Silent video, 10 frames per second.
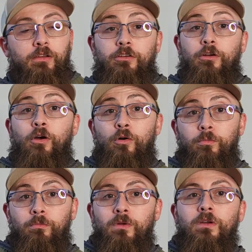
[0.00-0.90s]
Your
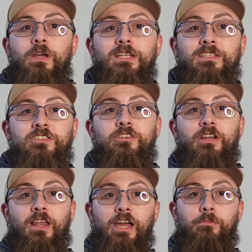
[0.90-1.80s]
home is considered a
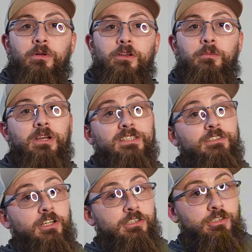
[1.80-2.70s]
liability because it
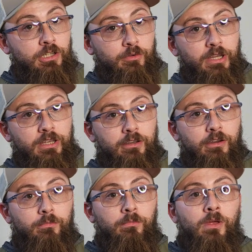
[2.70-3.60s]
doesn't generate
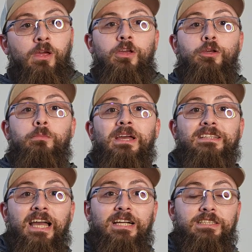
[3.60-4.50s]
income. You pay
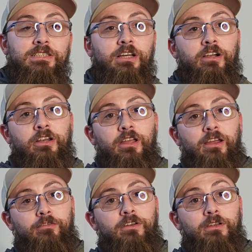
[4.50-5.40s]
taxes on it
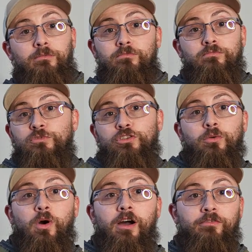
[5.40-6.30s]
every
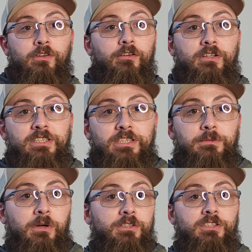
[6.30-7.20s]
so often, every 6
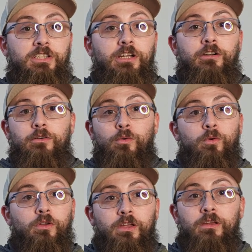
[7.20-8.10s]
months, year,
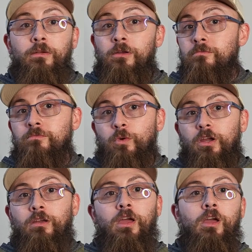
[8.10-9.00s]
quarterly,
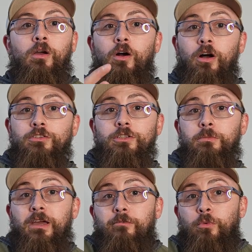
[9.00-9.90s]
right? Also, you
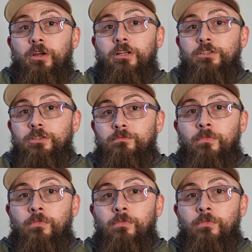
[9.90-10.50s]
may have a mortgage.